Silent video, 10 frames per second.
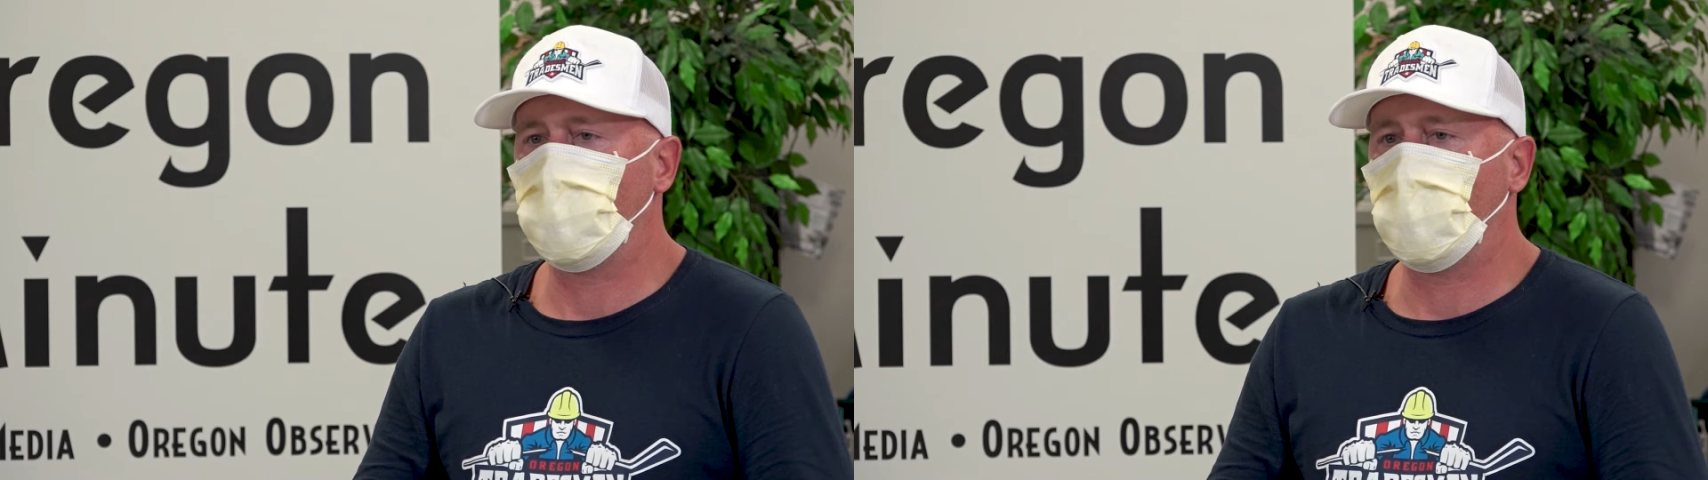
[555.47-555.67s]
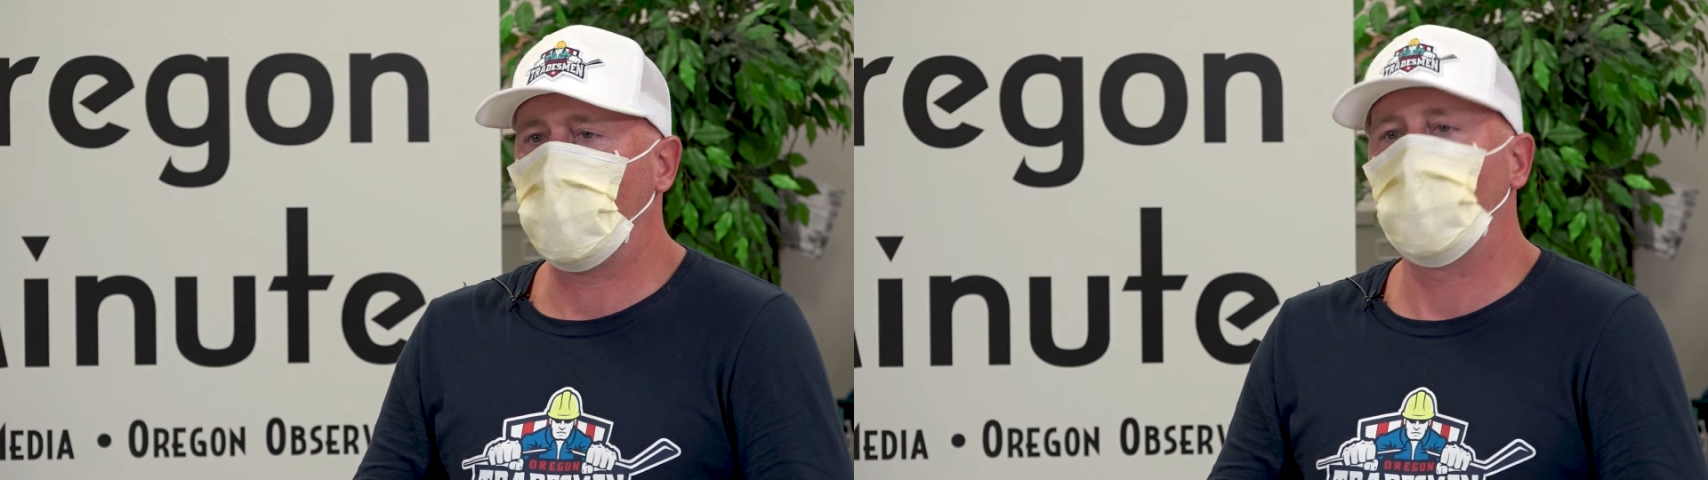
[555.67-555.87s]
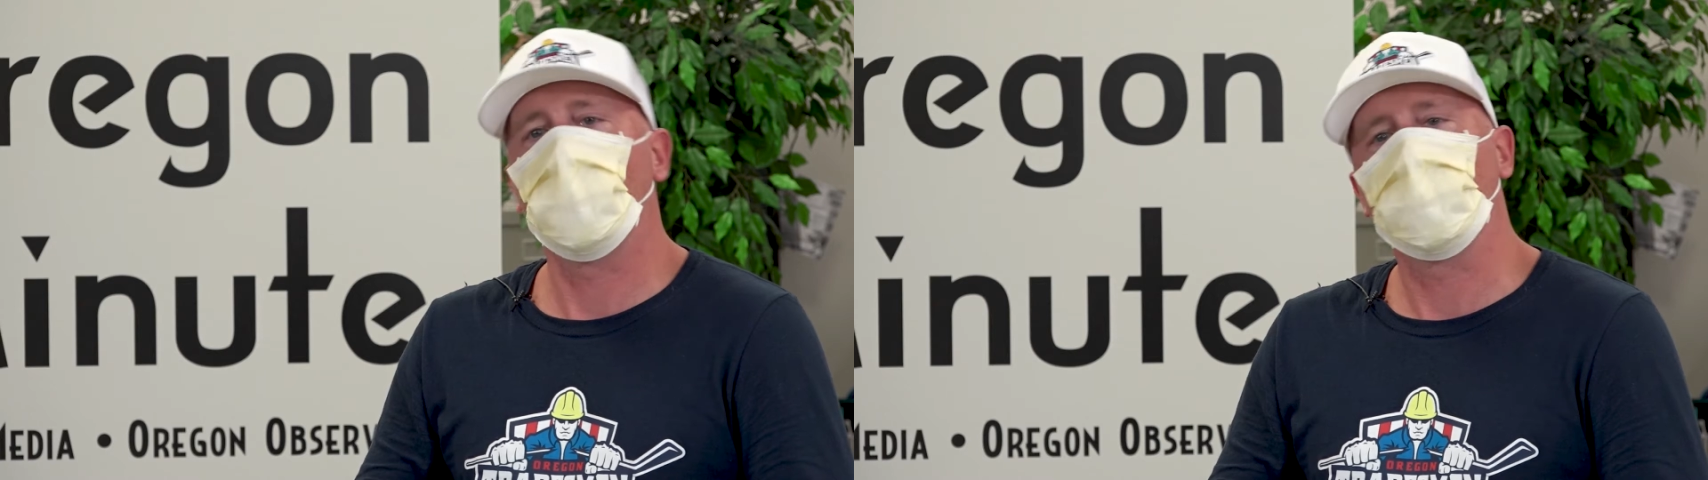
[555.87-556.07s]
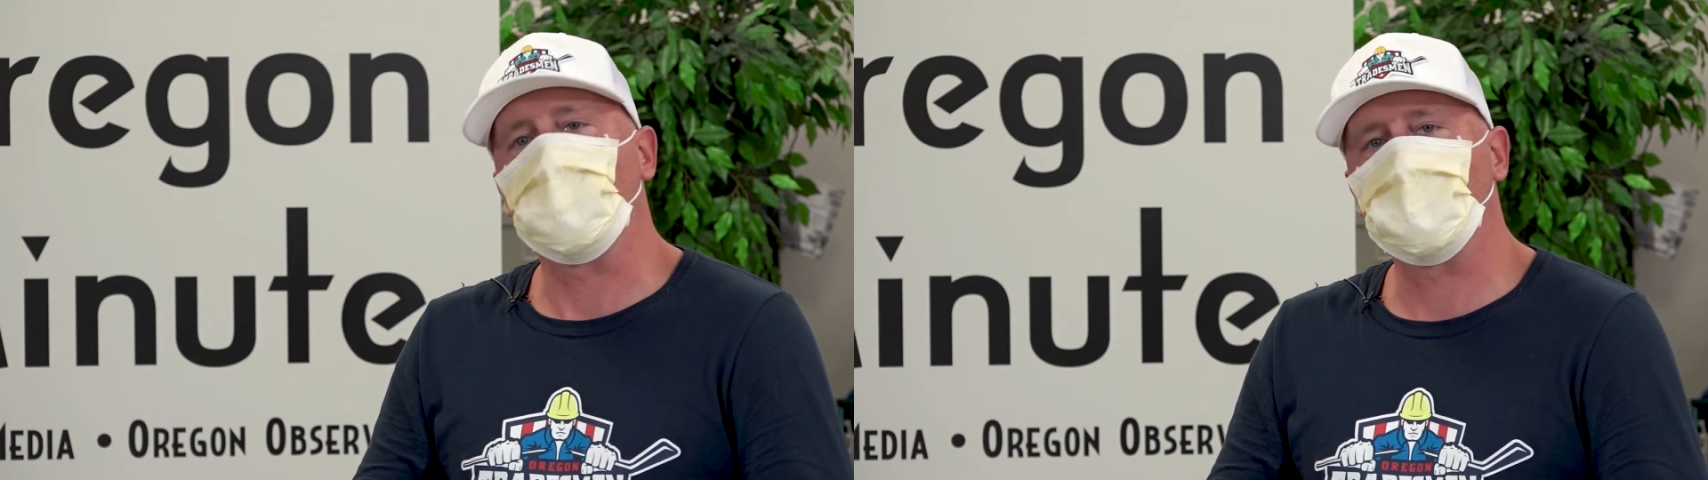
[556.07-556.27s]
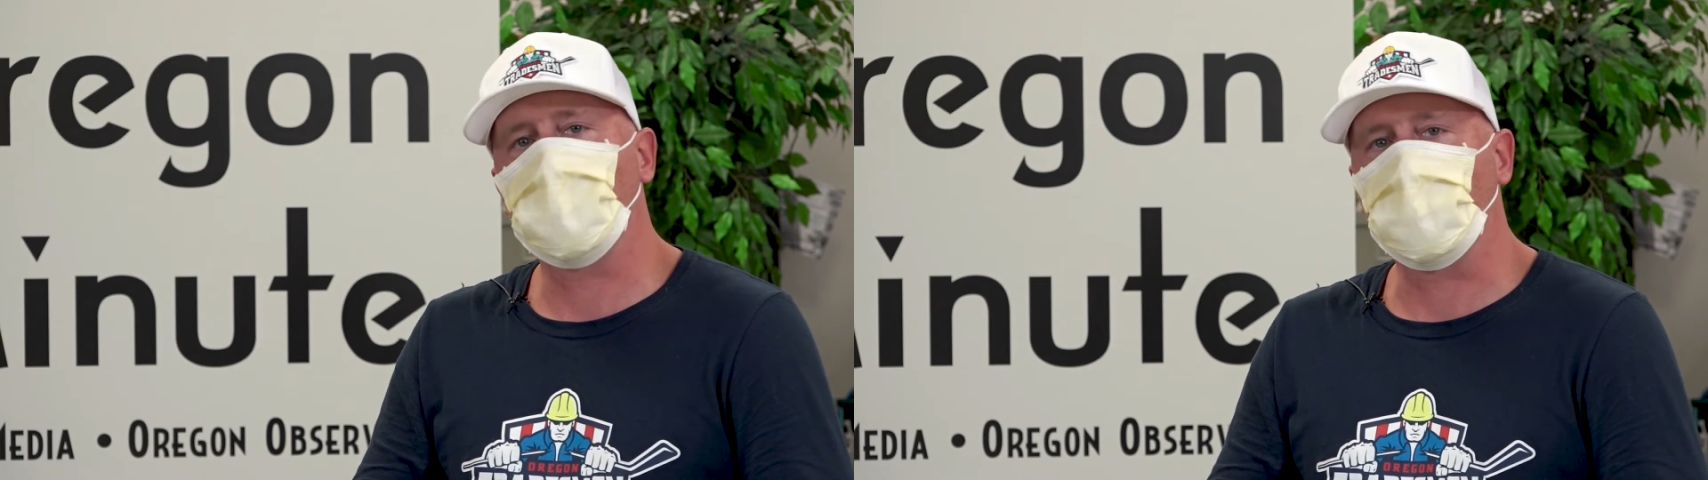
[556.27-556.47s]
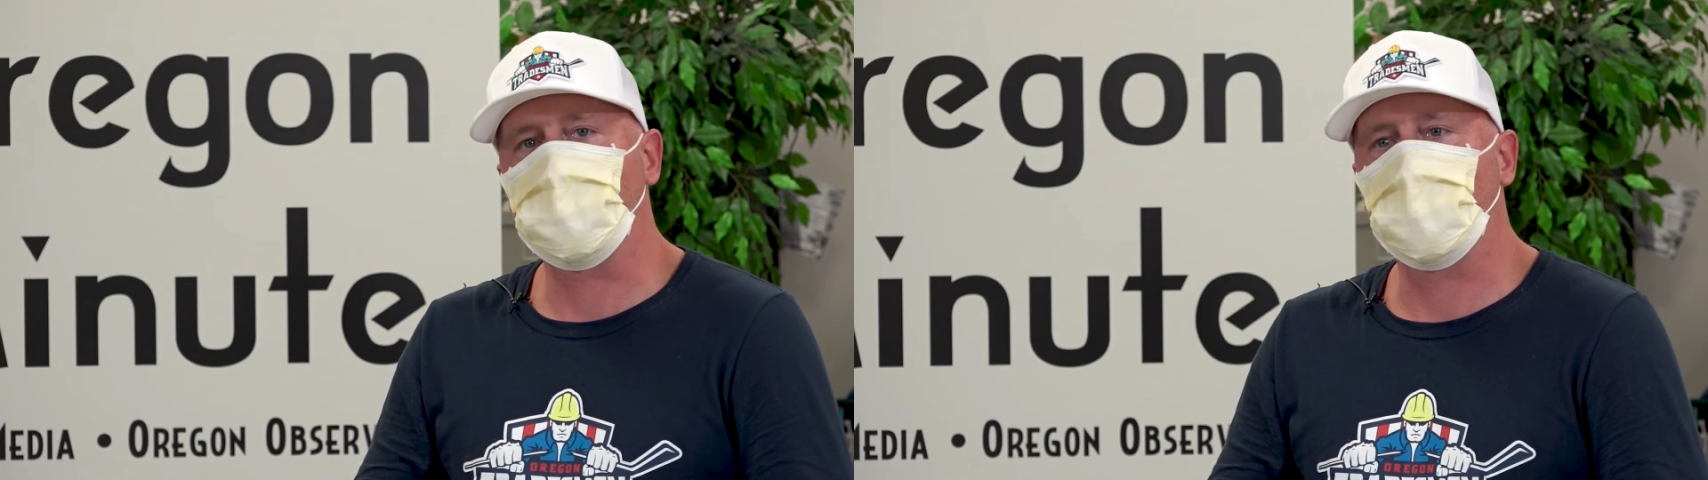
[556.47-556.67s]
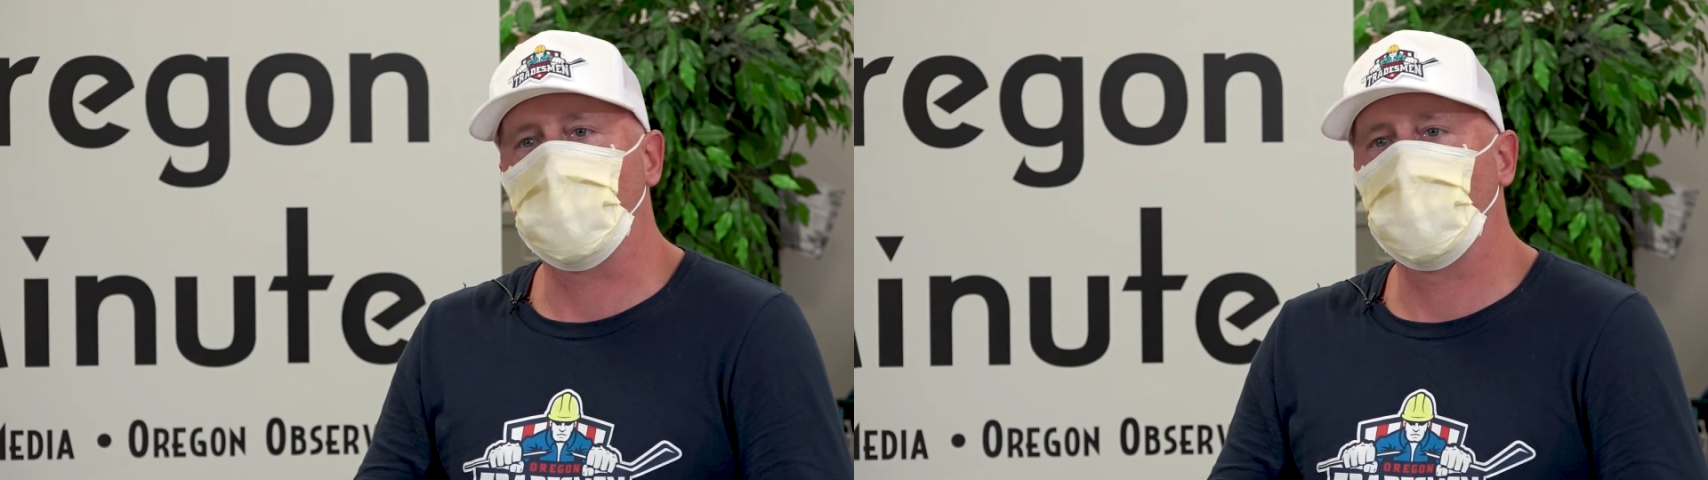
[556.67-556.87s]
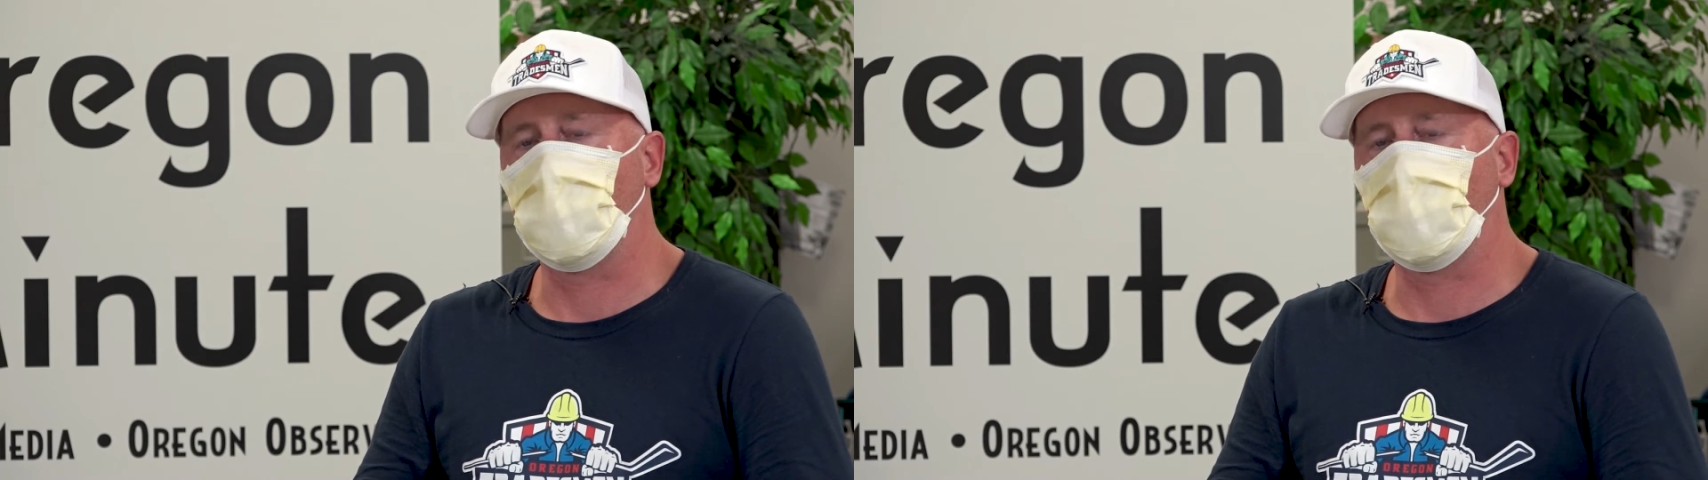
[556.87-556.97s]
I don't know if it's tested,